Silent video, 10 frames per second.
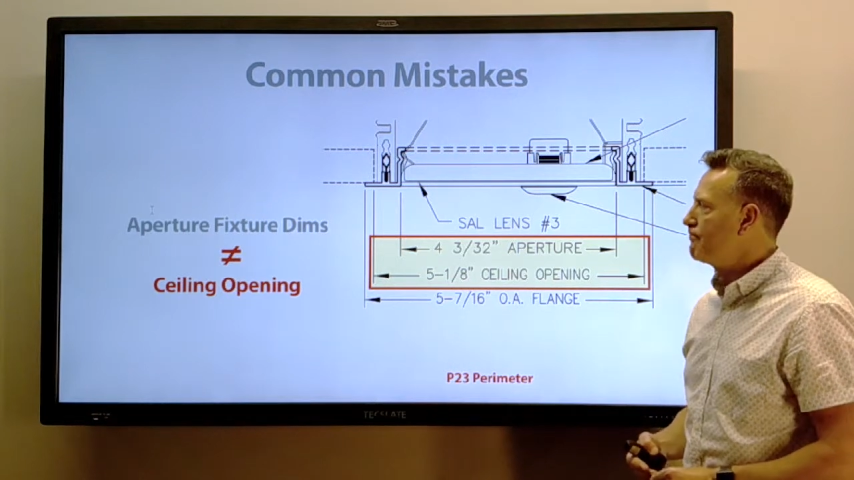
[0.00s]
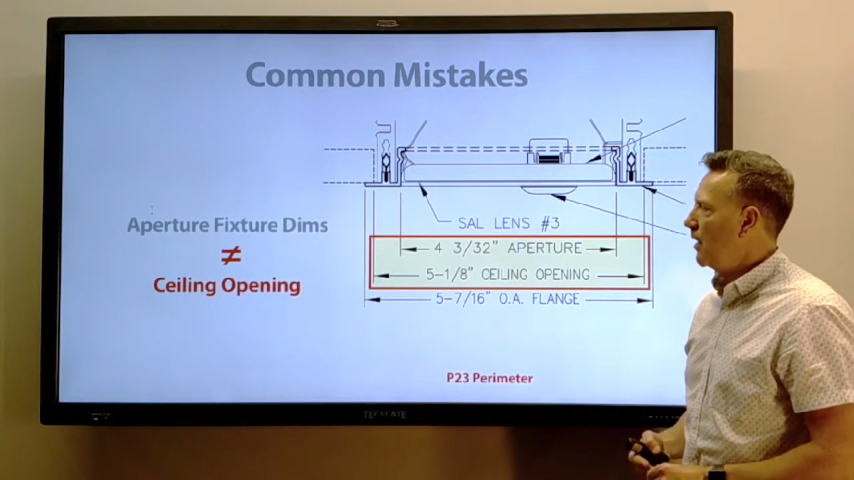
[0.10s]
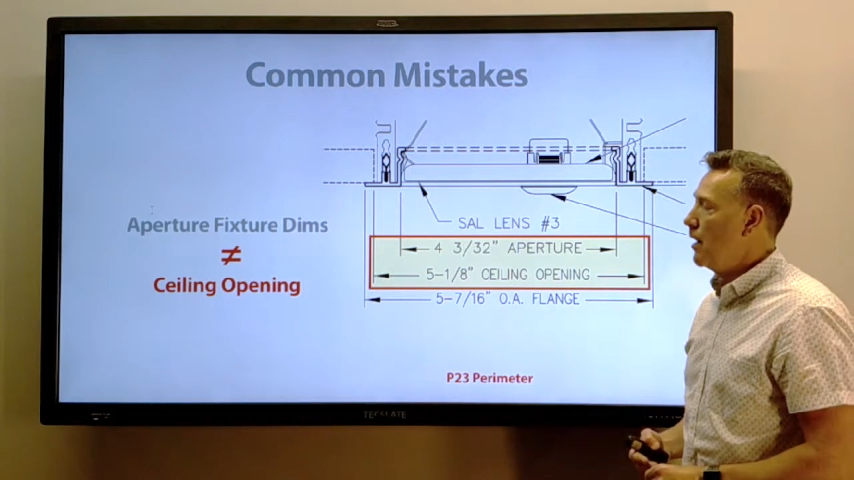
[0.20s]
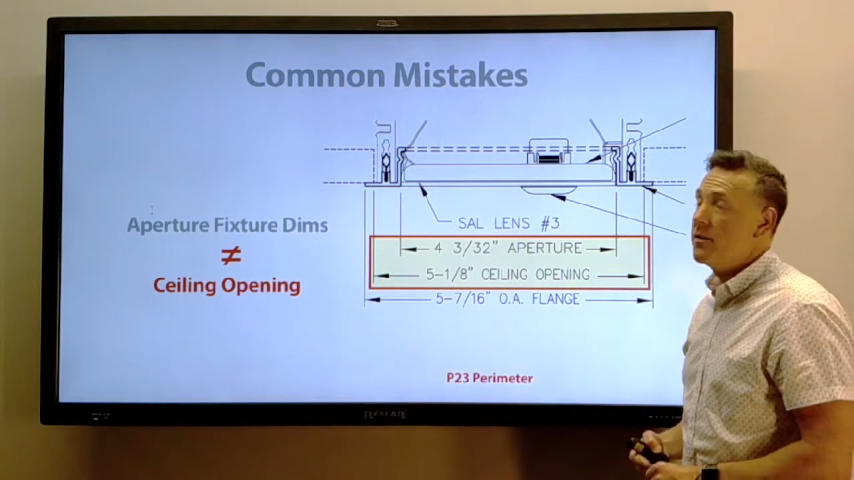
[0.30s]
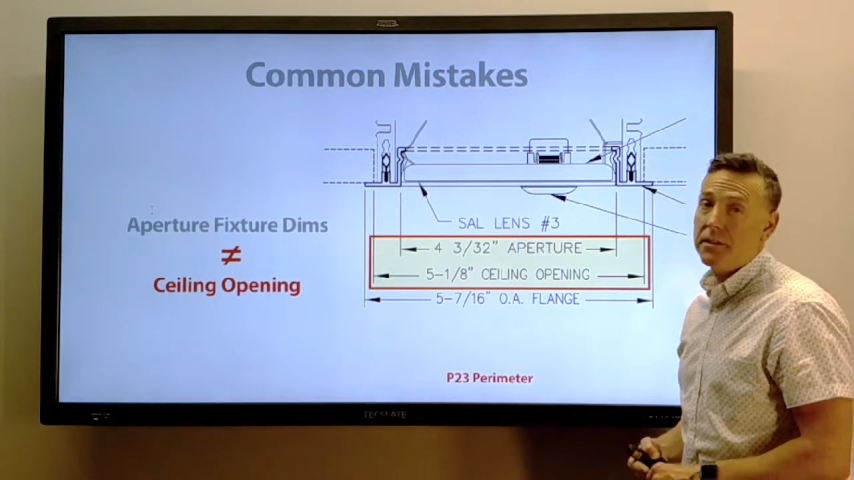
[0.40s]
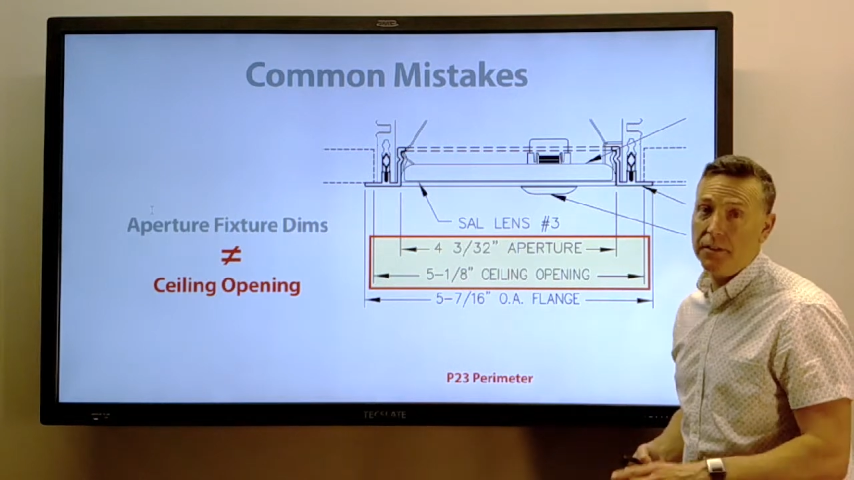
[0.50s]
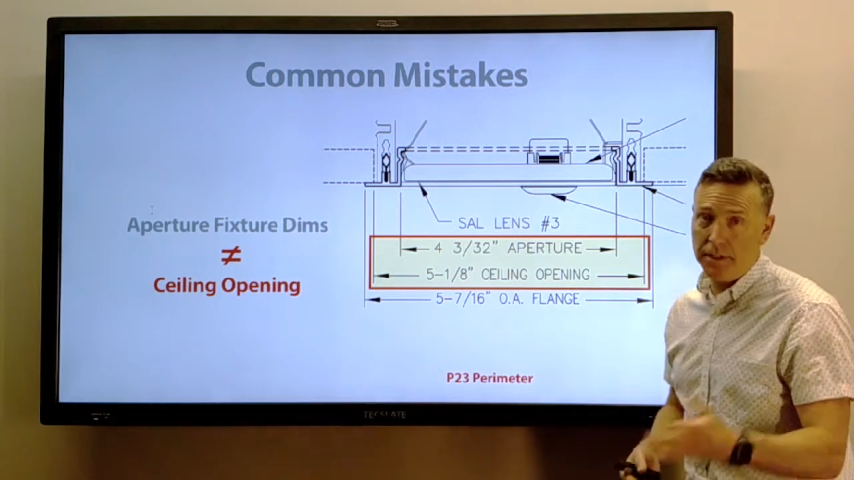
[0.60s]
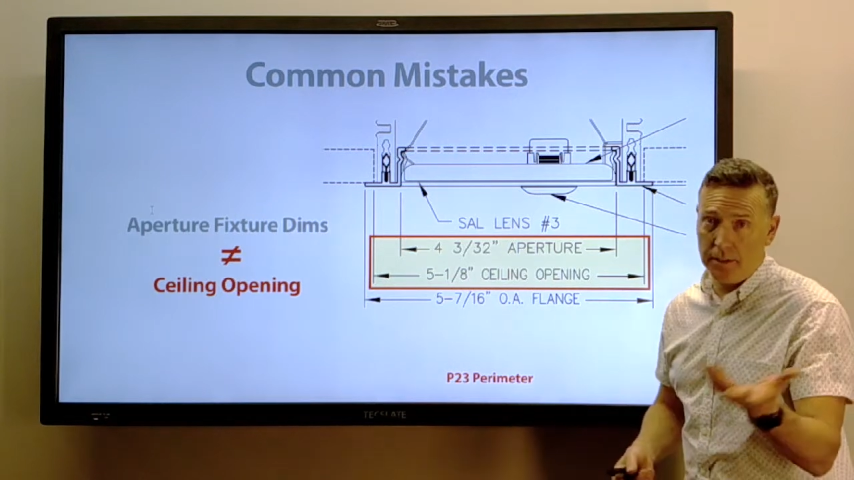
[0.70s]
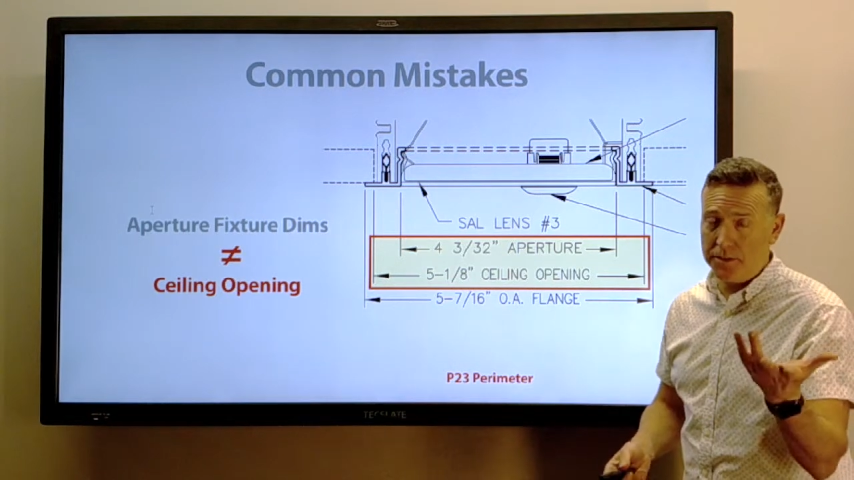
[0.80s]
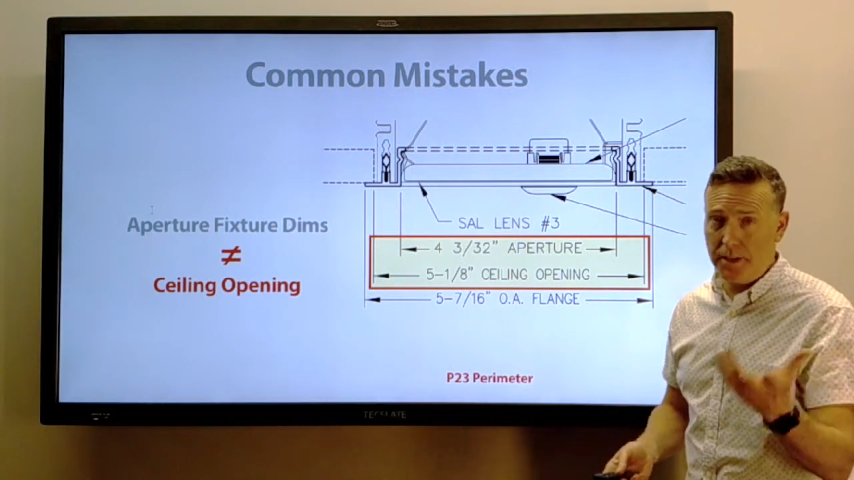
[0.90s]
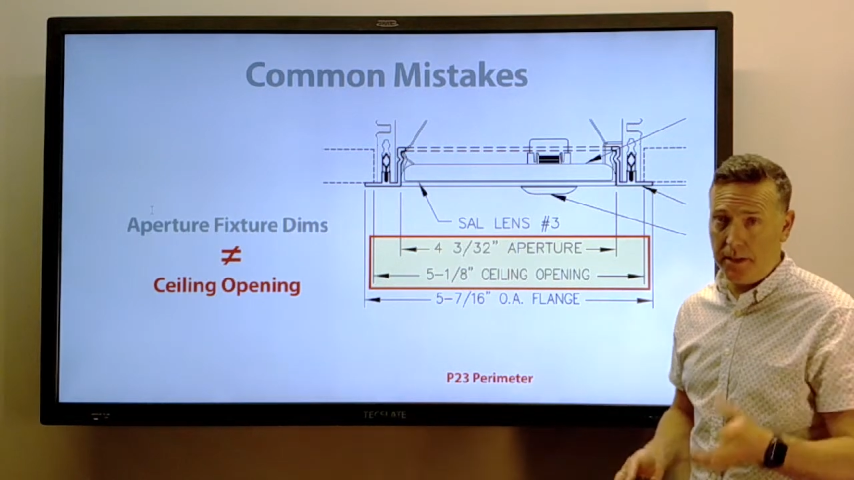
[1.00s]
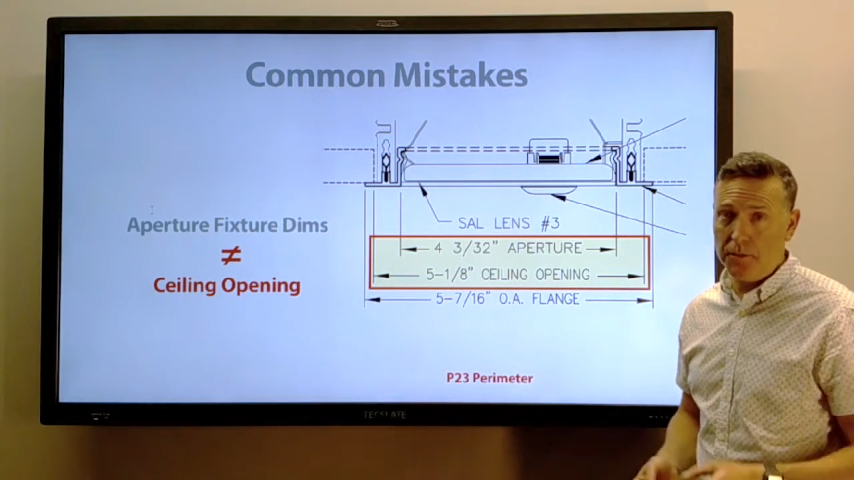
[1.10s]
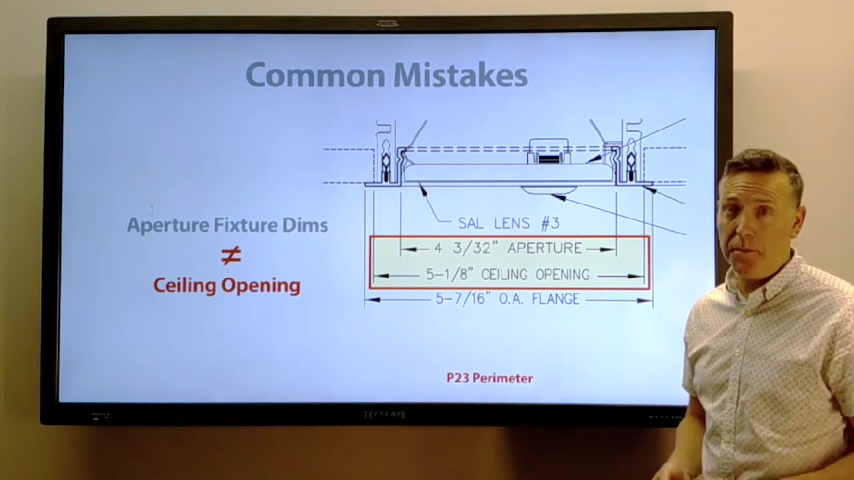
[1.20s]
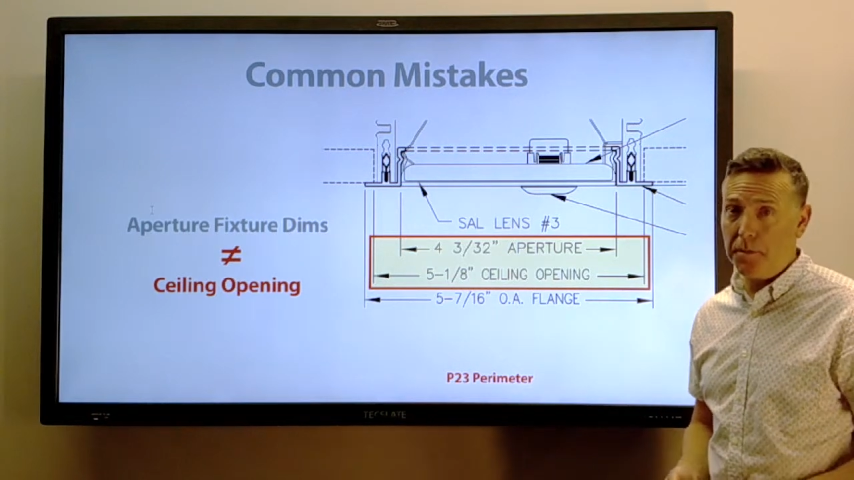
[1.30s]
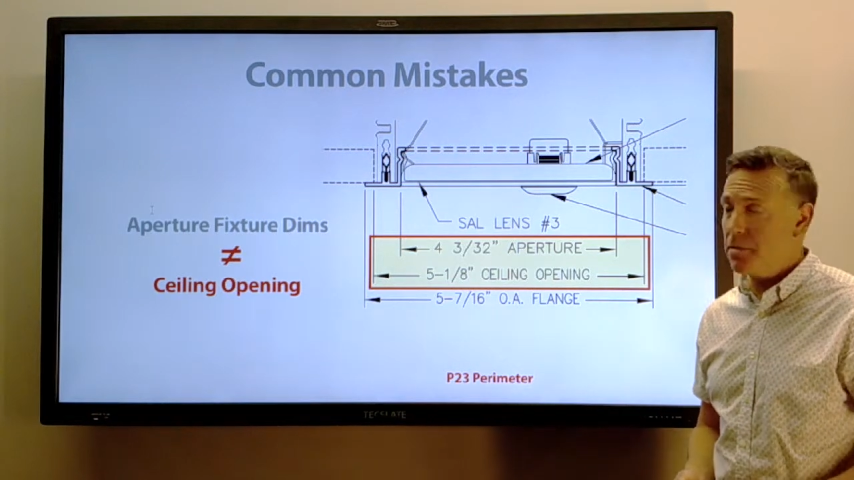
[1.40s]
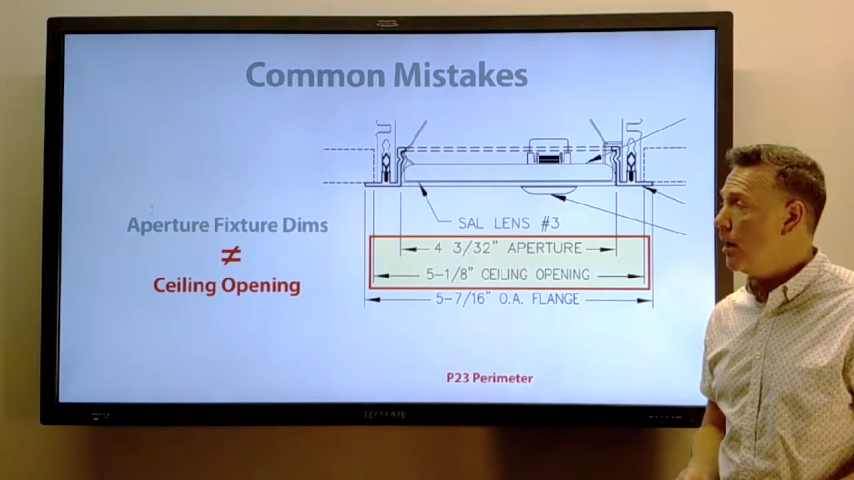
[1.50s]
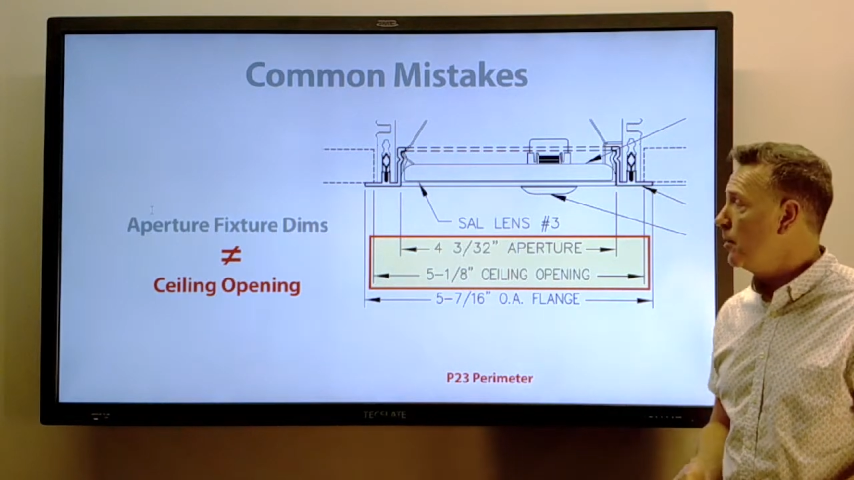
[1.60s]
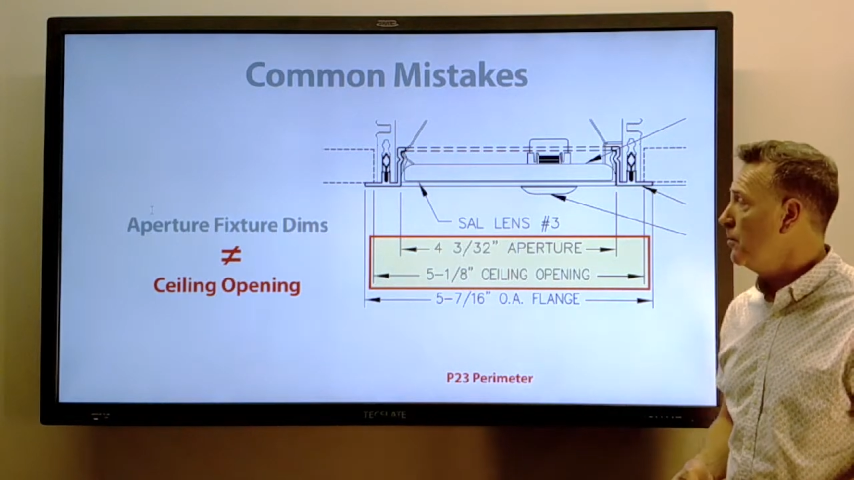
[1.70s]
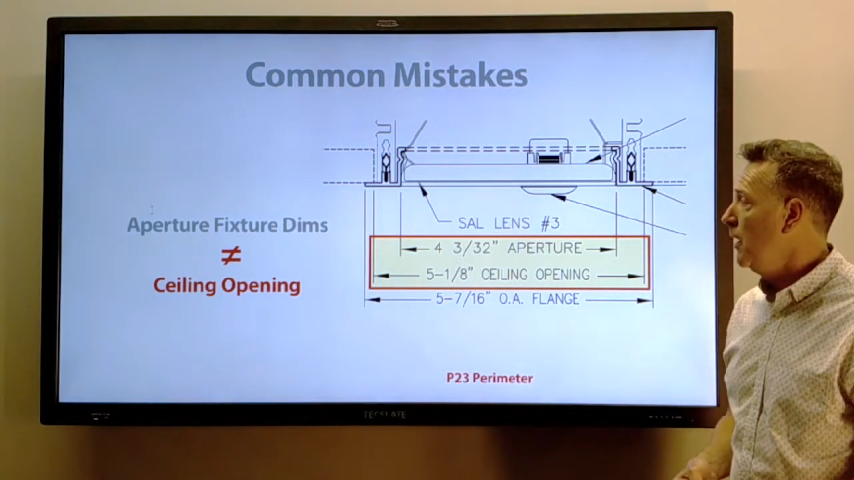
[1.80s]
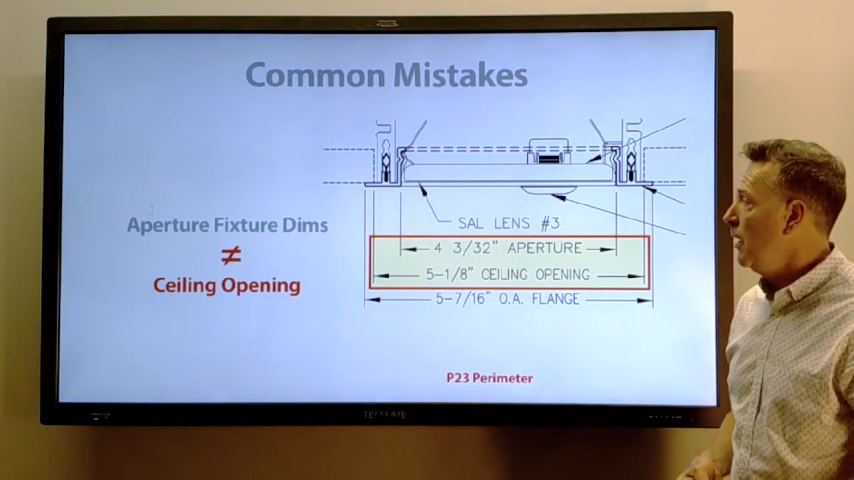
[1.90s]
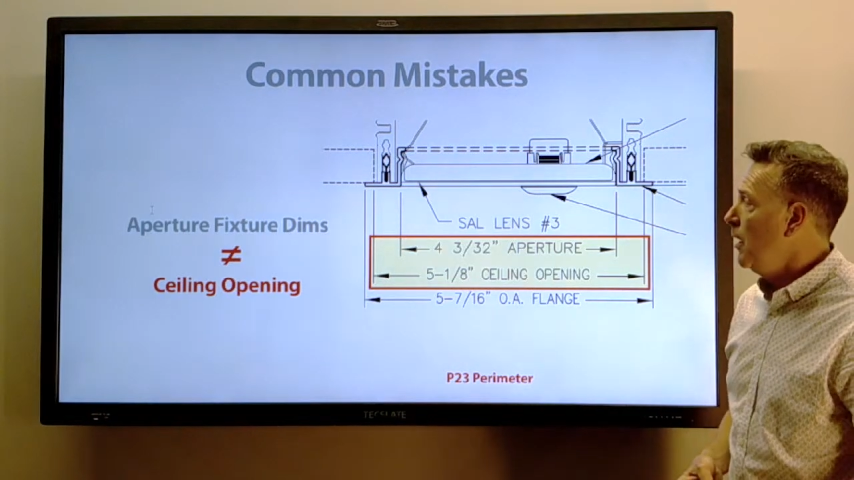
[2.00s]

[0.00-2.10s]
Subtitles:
obviously you can understand that would be a problem.